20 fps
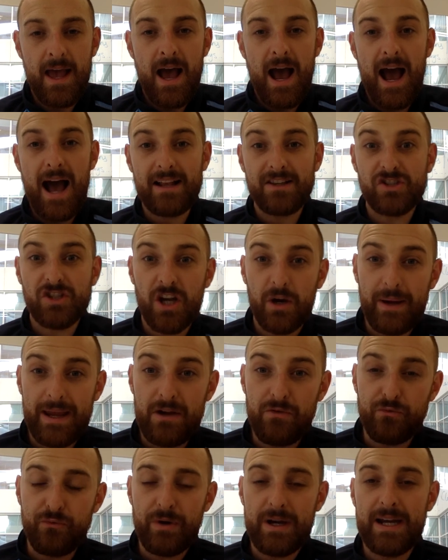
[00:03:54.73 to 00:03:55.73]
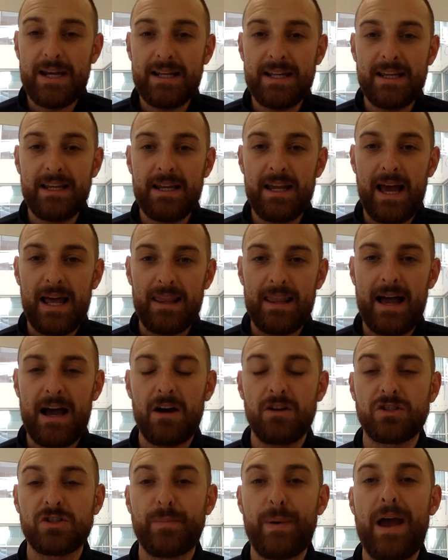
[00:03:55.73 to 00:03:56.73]
And so it really
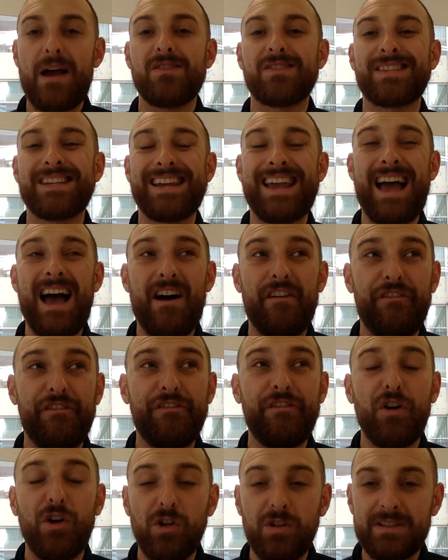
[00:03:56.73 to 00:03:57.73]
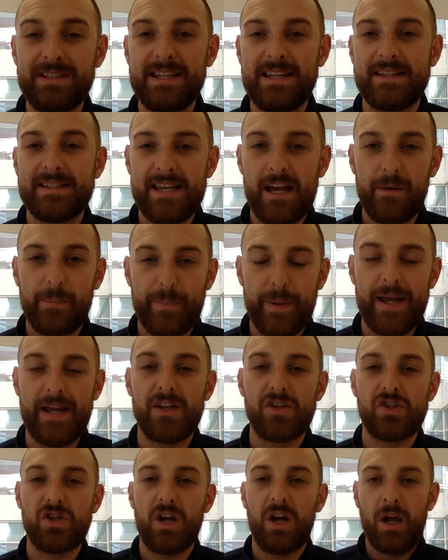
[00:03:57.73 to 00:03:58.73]
allows parents to get a full detailed
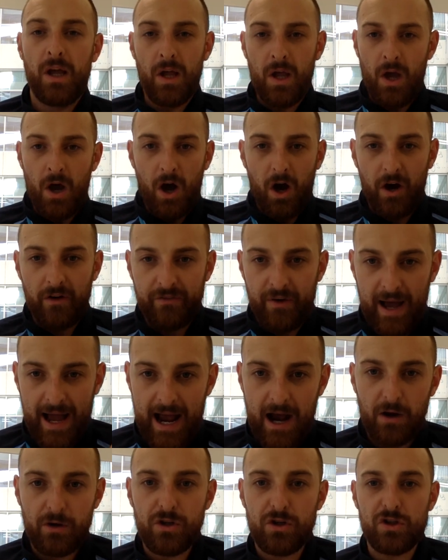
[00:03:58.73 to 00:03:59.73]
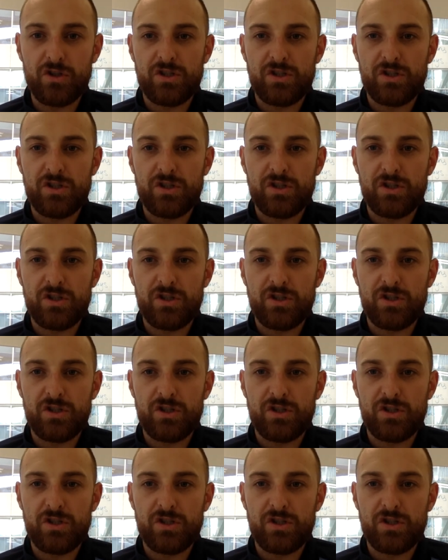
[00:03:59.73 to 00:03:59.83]
picture of how your